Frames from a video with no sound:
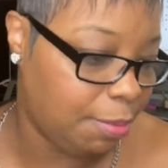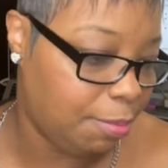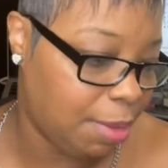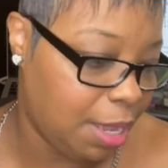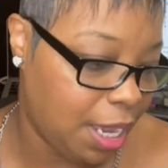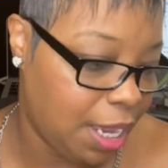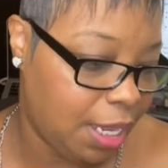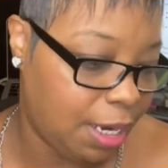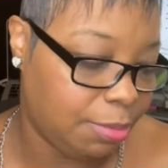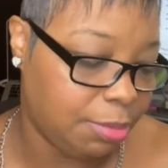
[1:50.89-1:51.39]

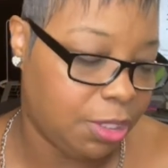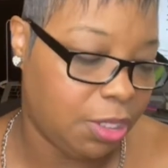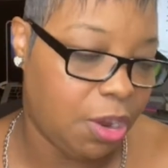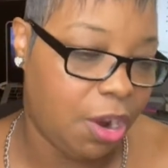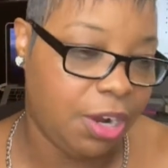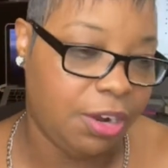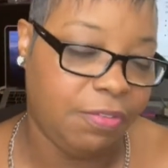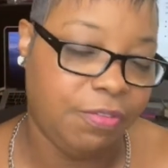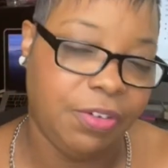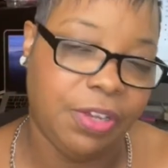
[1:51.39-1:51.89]
man, I'm
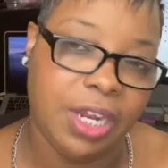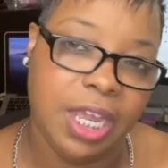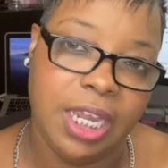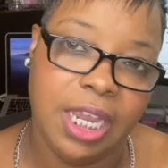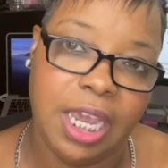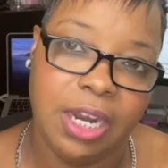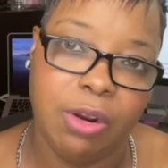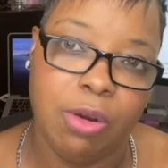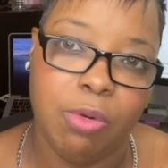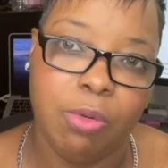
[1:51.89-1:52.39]
starting to feel like
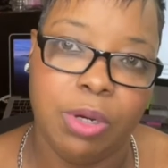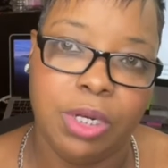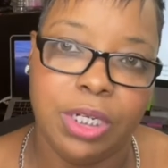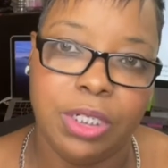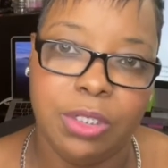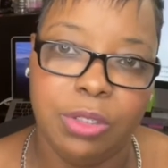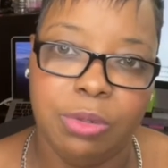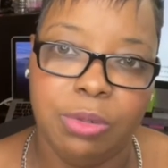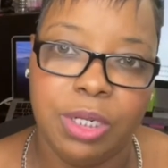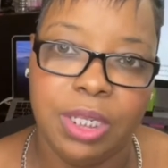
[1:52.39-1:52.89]
I don't want
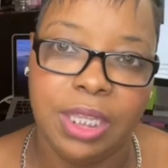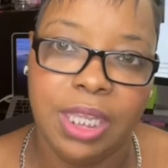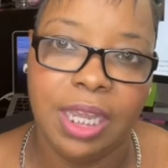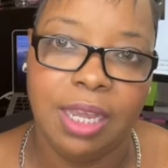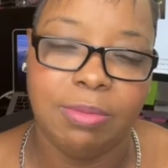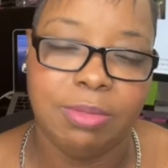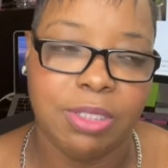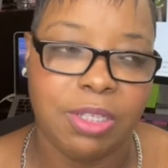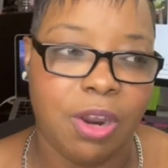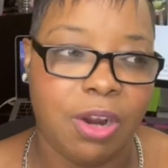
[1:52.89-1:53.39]
to do anything,
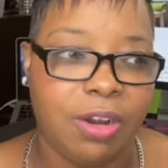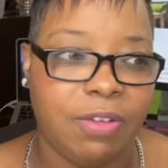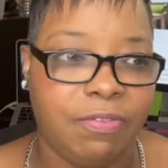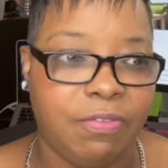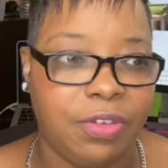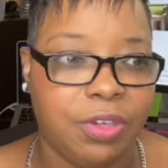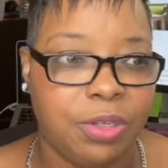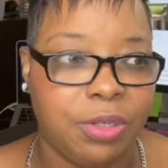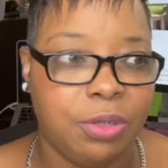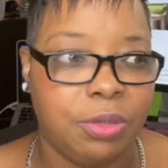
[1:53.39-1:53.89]
I'm starting to feel